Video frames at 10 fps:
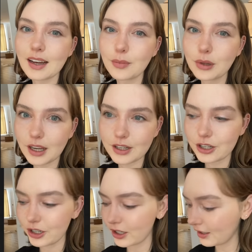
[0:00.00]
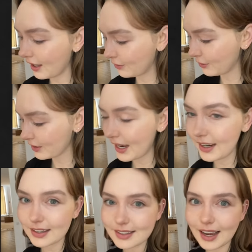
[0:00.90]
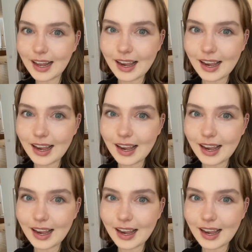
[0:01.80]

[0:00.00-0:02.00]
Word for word: blood sugar levels and it's at